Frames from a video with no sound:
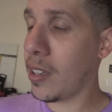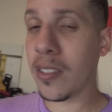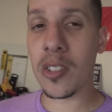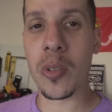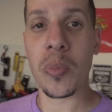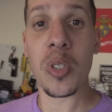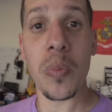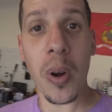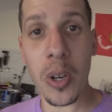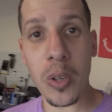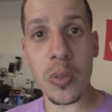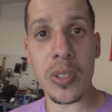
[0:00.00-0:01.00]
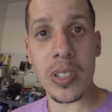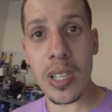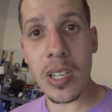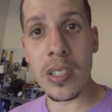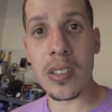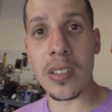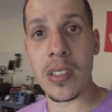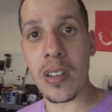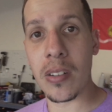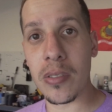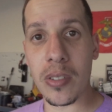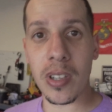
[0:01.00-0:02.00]
Some sparkle seats, you
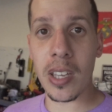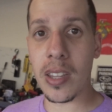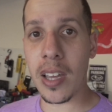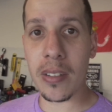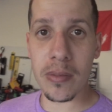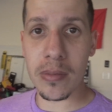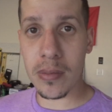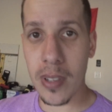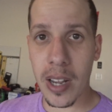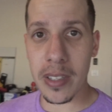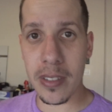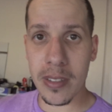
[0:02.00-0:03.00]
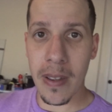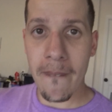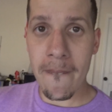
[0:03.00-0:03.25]
know, to get that nice